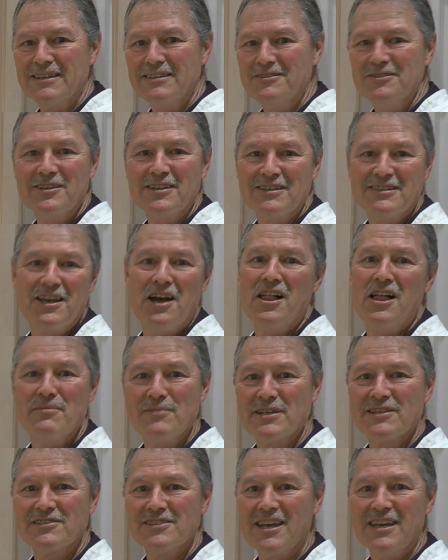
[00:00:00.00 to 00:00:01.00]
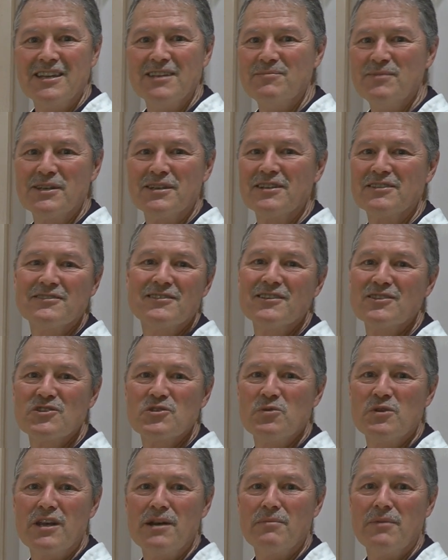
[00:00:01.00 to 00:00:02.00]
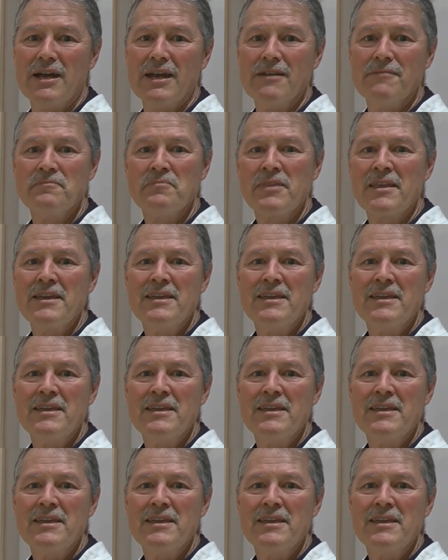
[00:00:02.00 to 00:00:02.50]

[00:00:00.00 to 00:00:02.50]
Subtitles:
You could tell I'm excited because this is one of my,